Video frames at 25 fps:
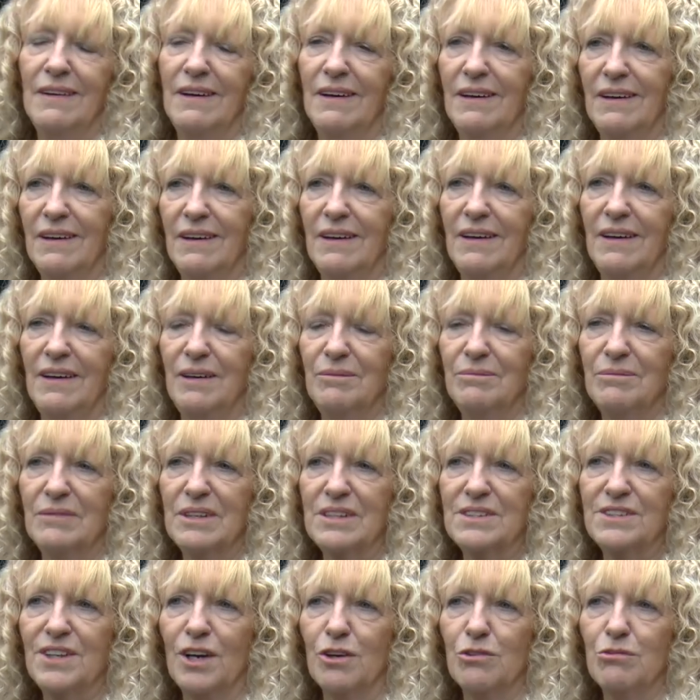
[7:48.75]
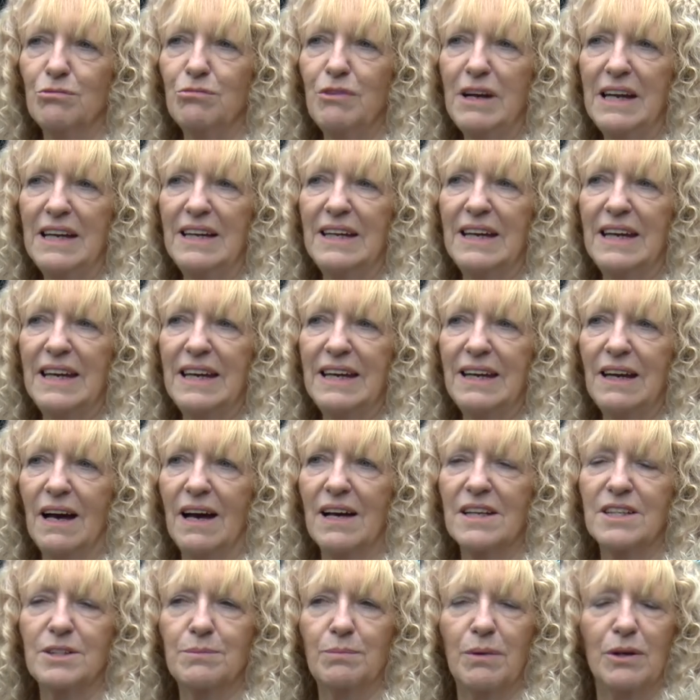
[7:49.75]
Um, so really,
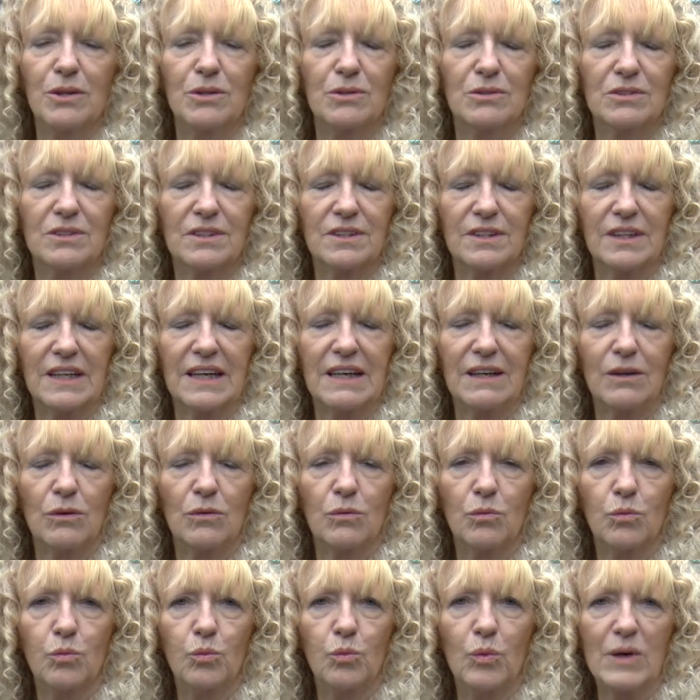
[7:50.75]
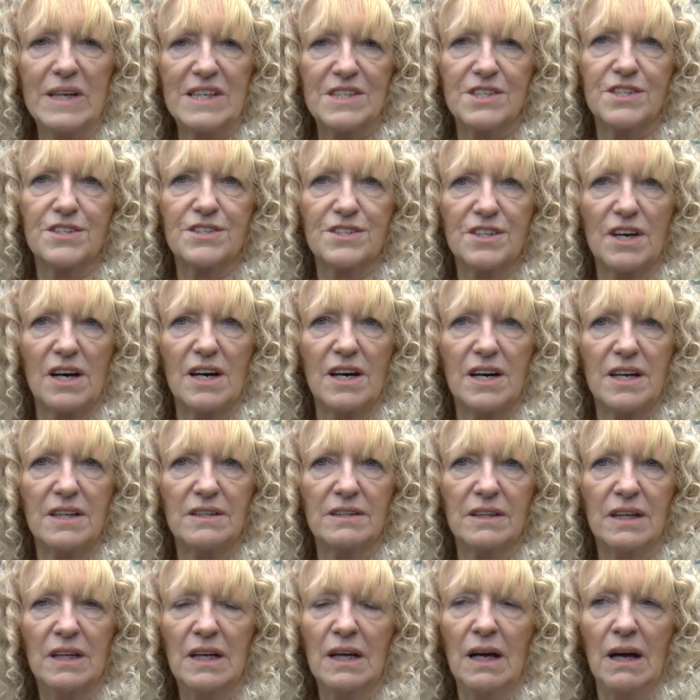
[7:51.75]
I suppose the winter
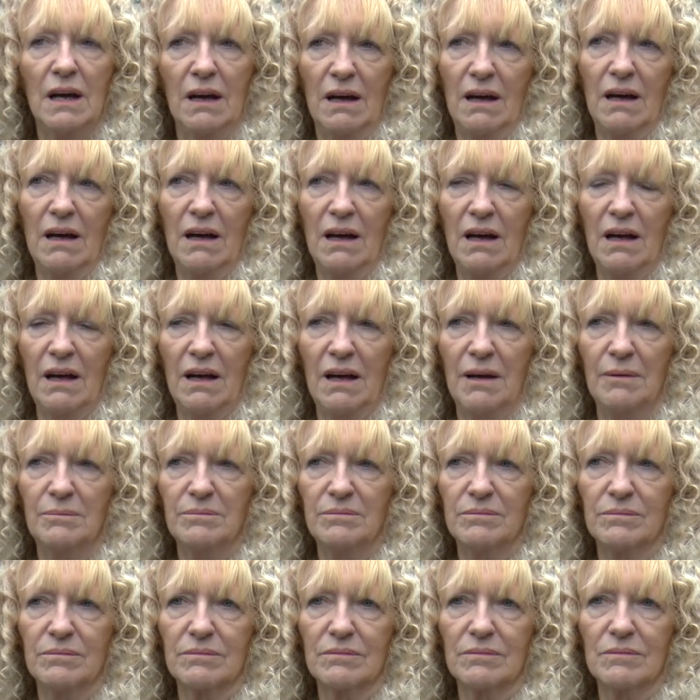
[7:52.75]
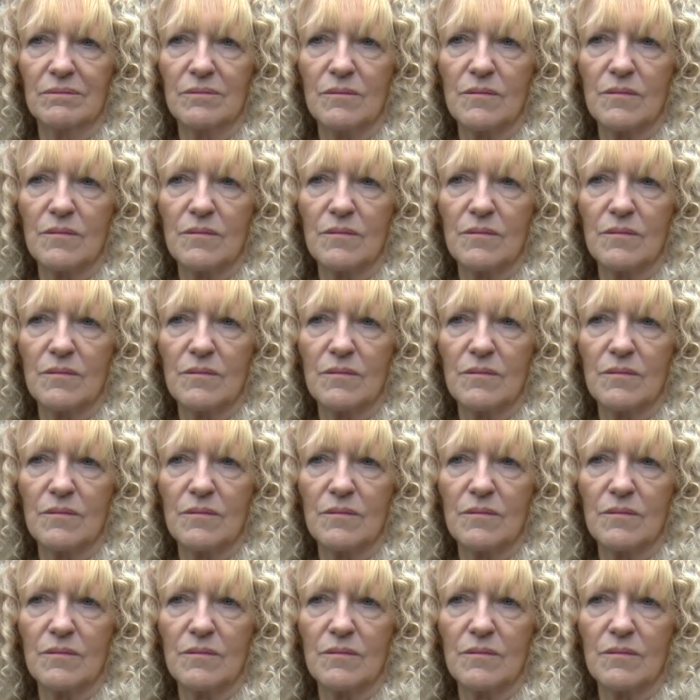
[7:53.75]
side um,